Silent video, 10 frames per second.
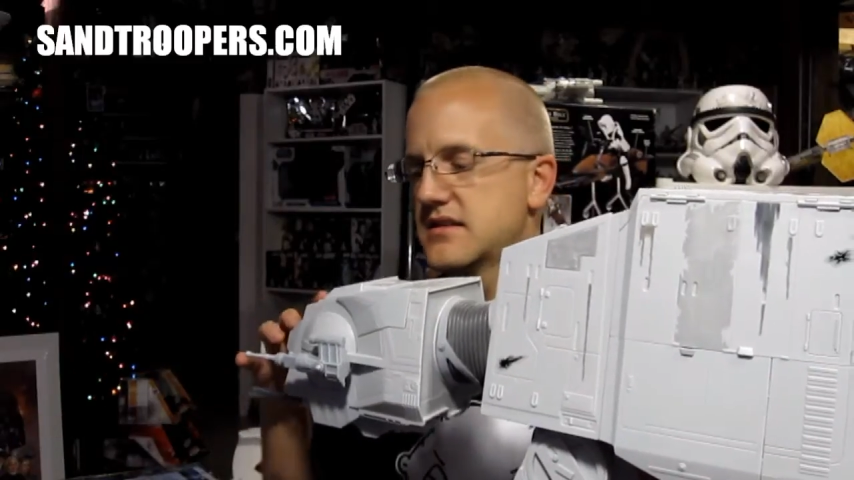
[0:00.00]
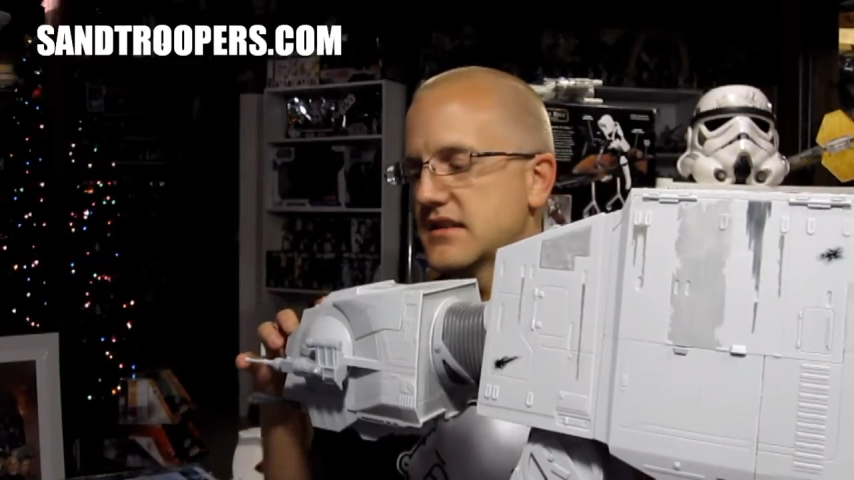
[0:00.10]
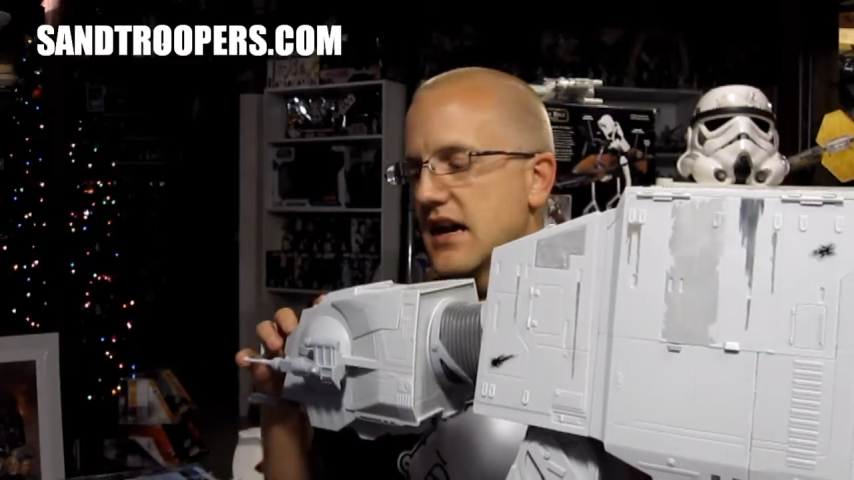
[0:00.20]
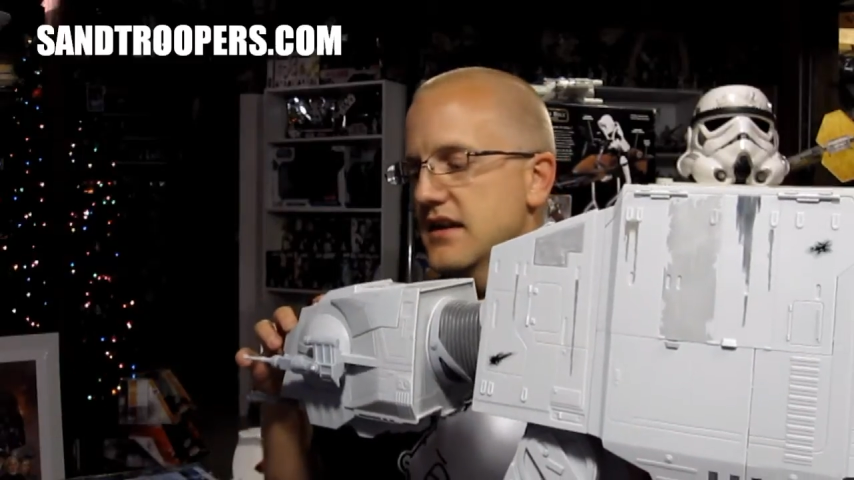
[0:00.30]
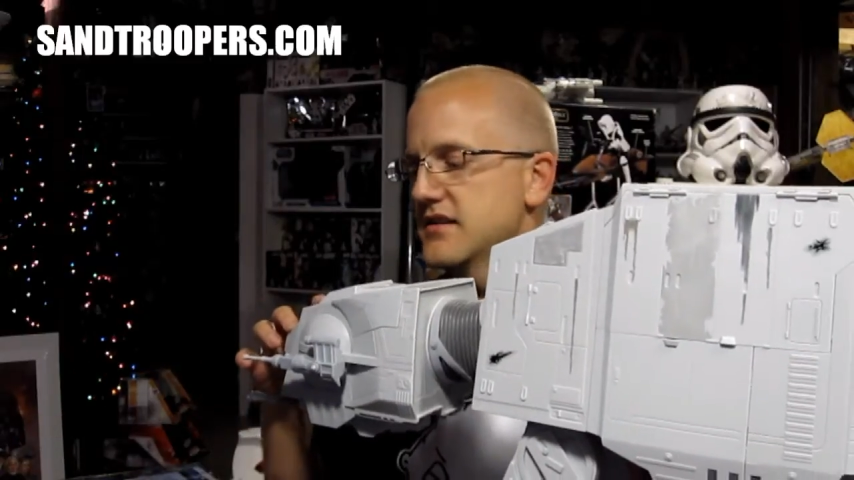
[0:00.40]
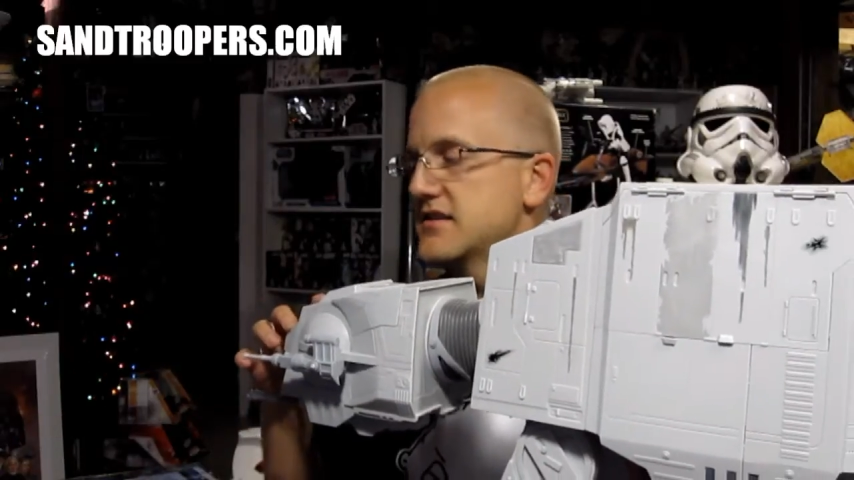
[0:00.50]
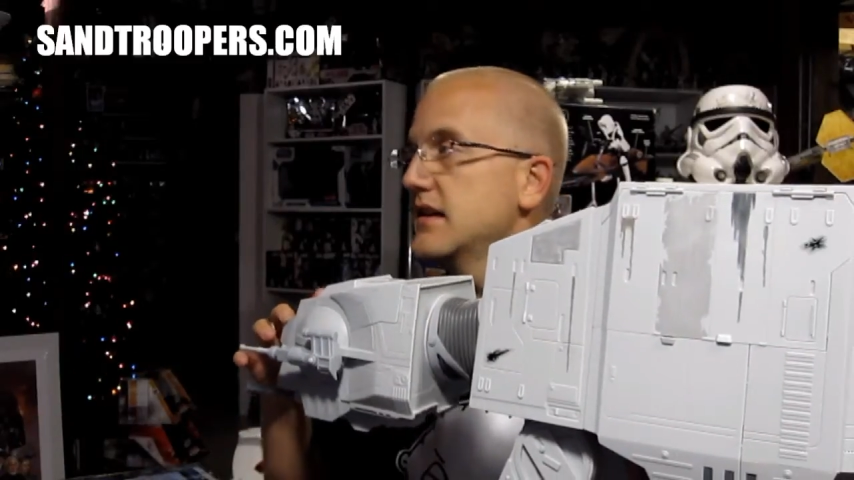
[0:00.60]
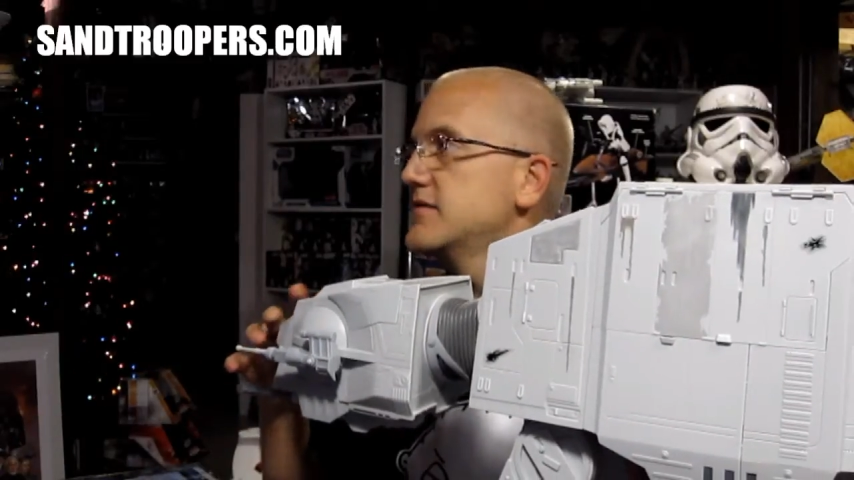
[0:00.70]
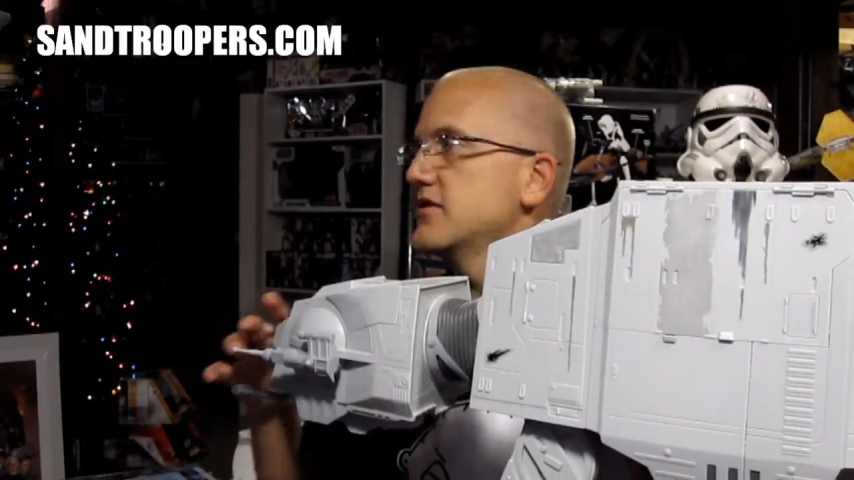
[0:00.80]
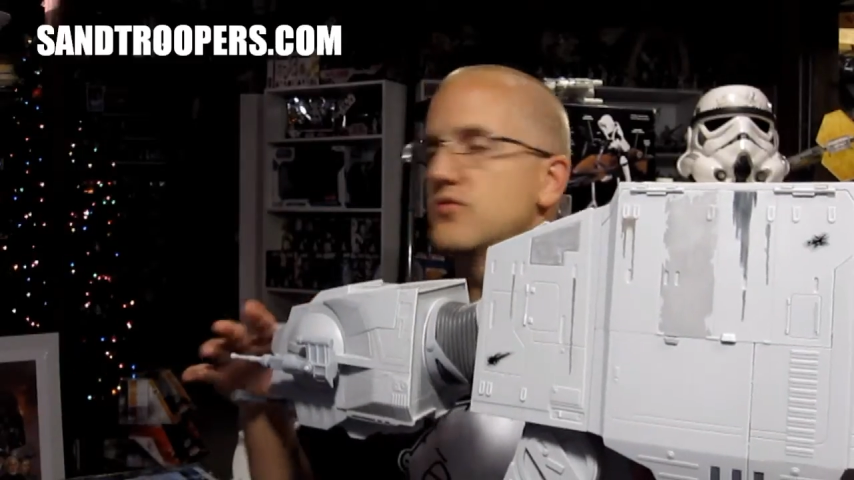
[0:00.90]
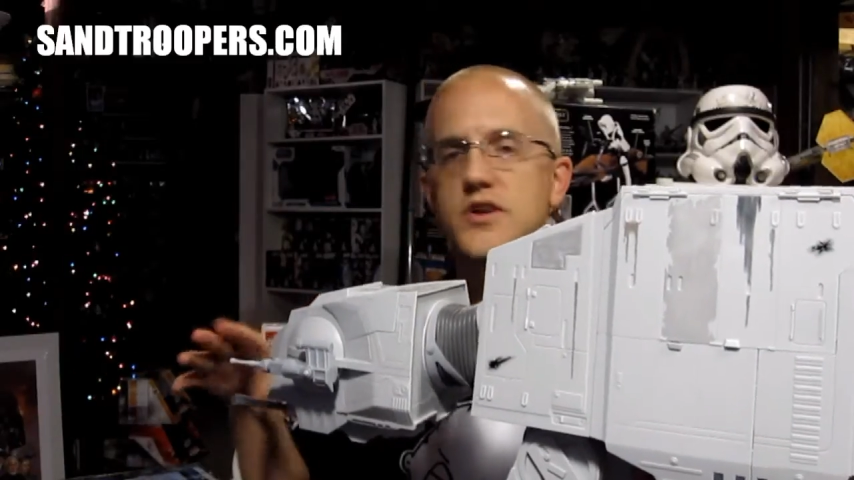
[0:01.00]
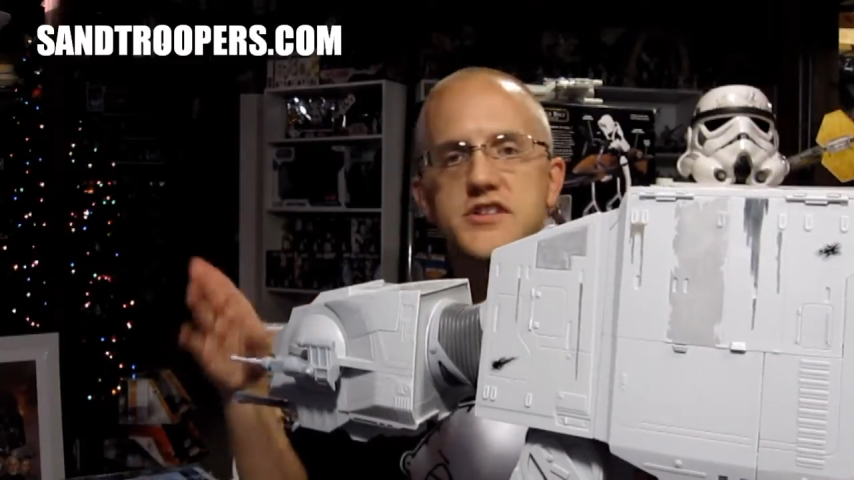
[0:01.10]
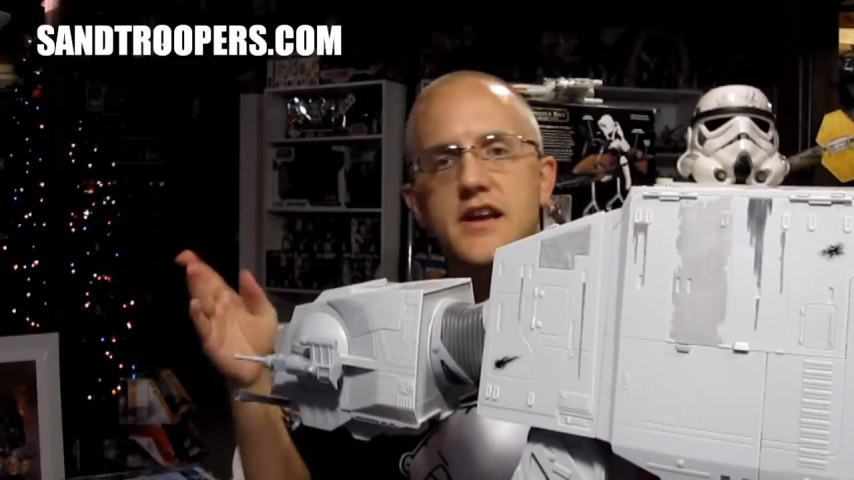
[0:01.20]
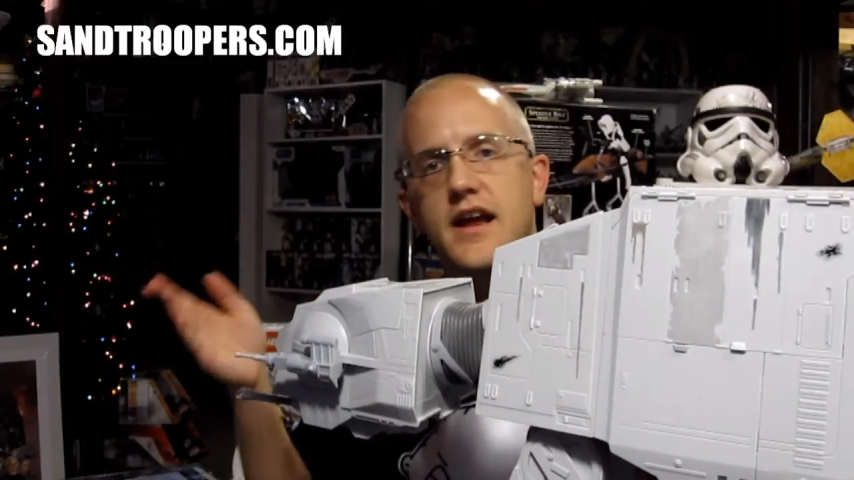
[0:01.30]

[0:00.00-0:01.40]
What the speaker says: kind of the same situation